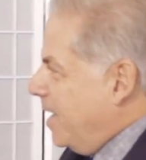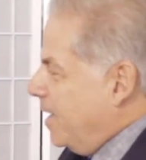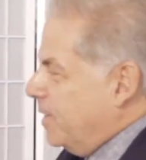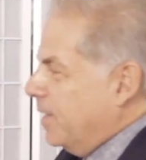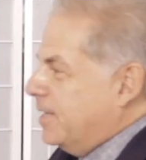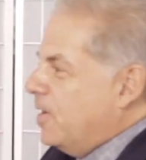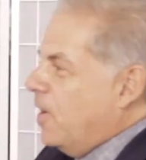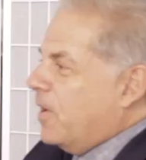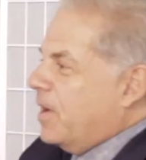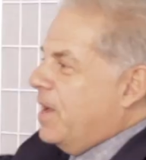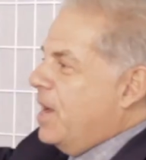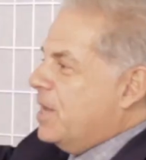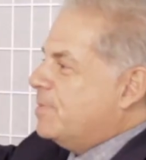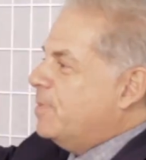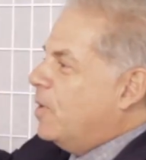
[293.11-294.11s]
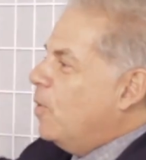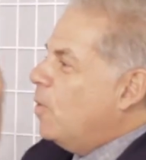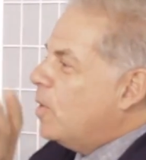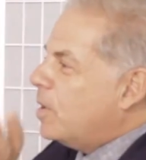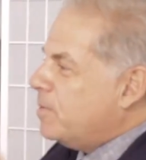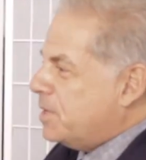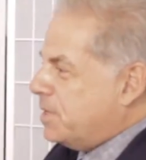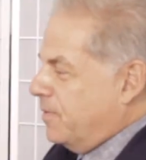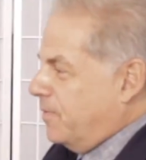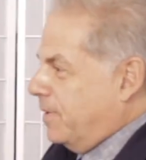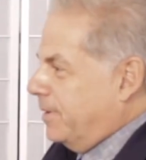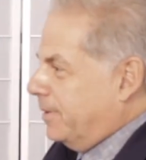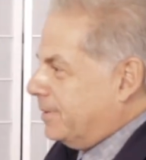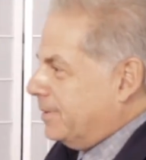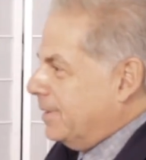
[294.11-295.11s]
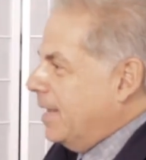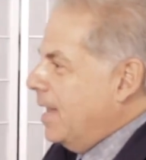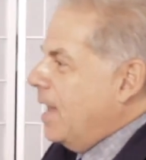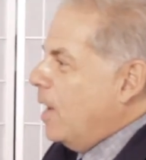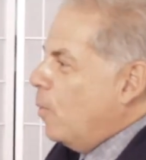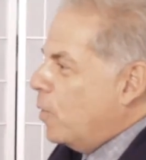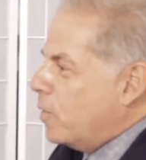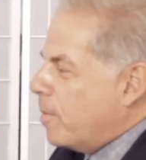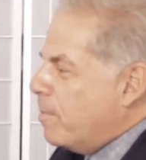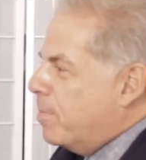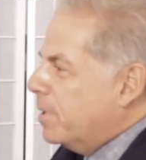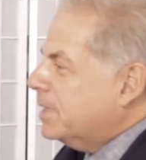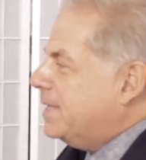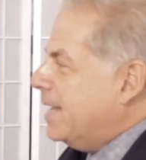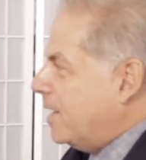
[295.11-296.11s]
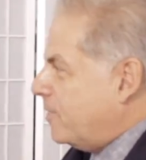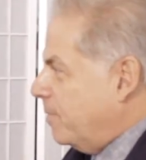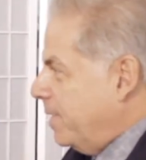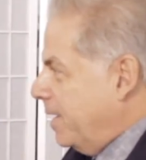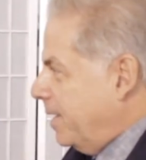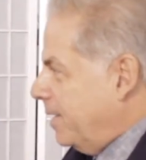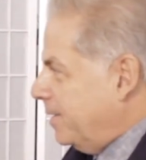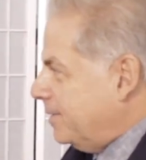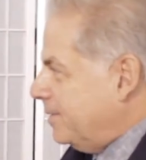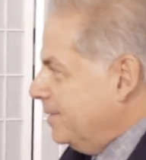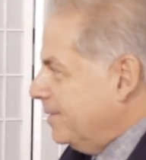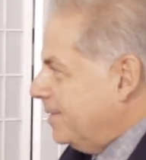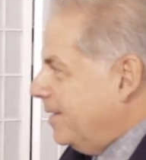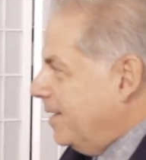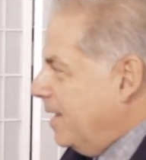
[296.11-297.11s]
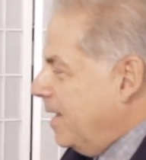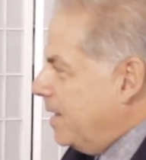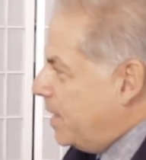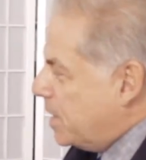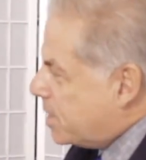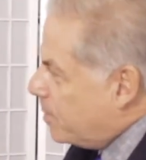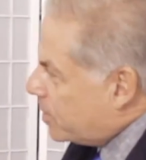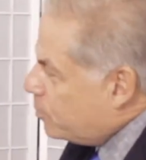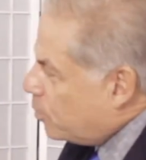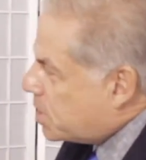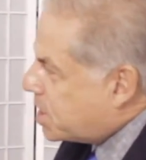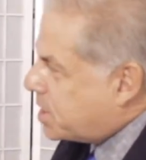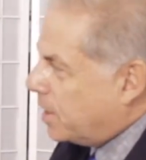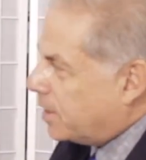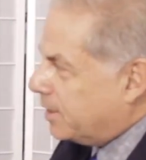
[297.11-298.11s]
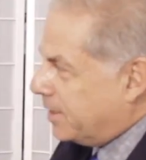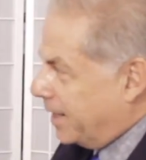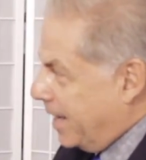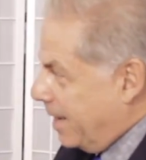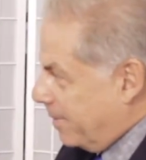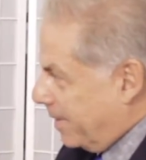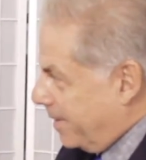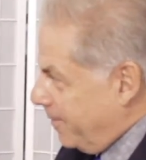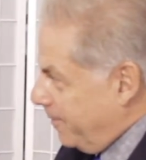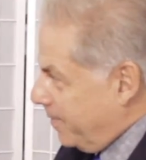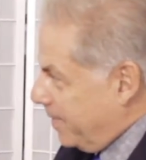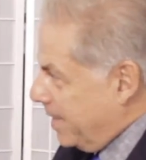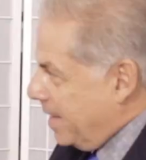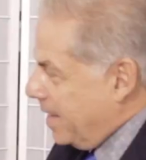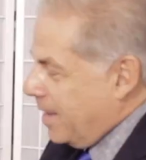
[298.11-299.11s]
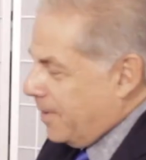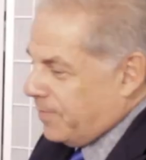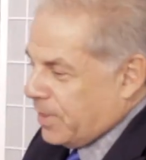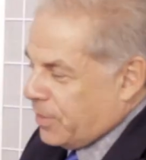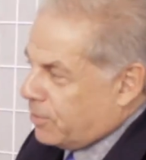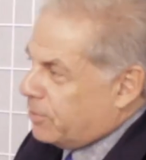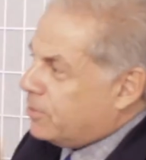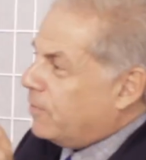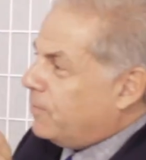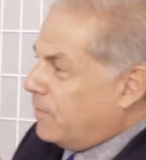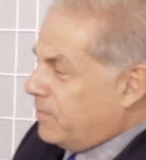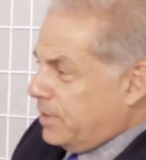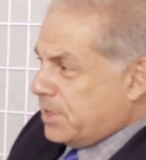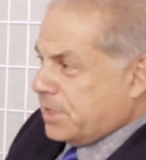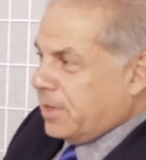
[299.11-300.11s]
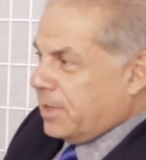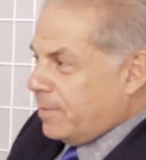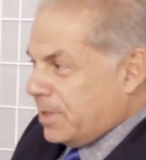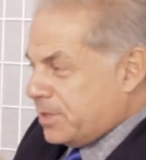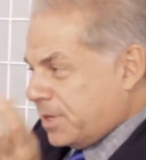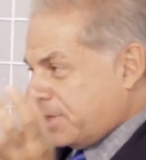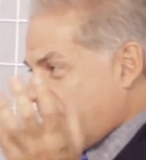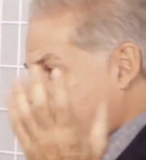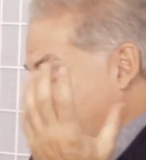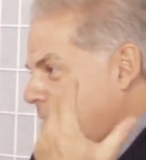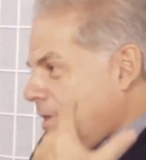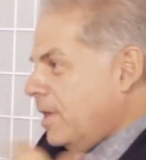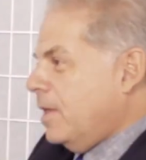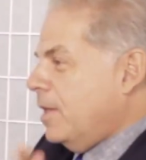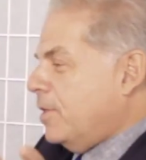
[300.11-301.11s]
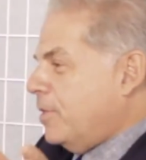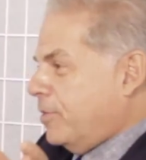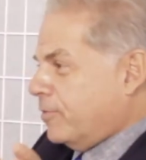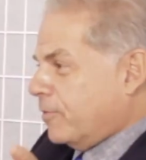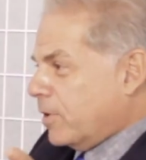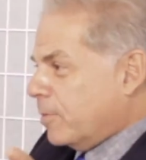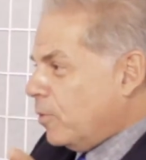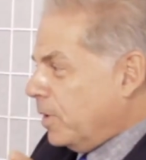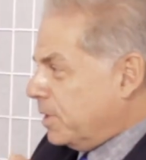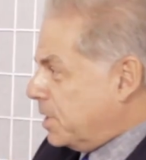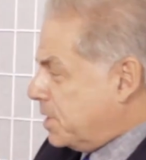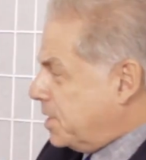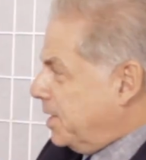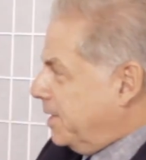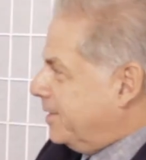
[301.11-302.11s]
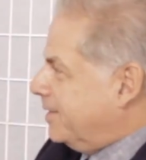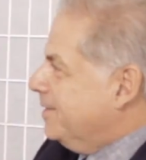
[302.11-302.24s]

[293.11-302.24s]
The entire cosmic order is divine. We were built out from that. That's a much more subtle dynamic. 3,250 years ago, they might just thrown them all in the sea.